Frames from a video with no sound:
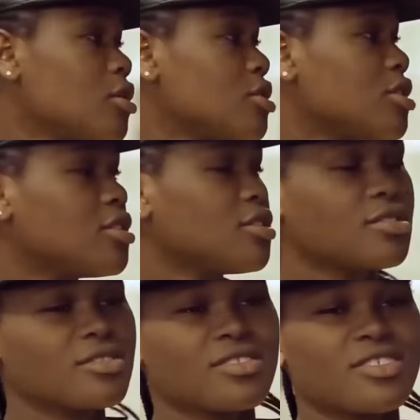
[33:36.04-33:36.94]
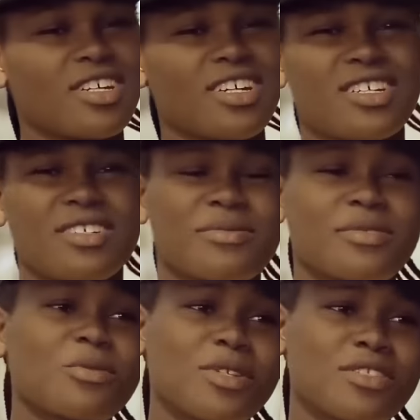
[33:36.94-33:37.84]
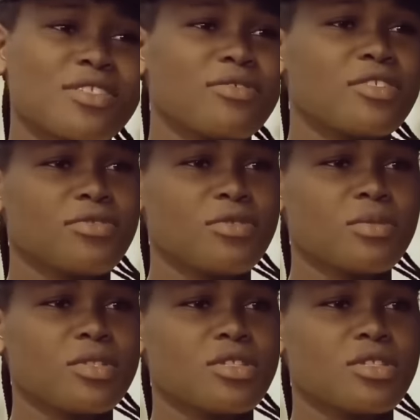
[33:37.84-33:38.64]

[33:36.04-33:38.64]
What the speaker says: Oh, Jide. He went to the village a few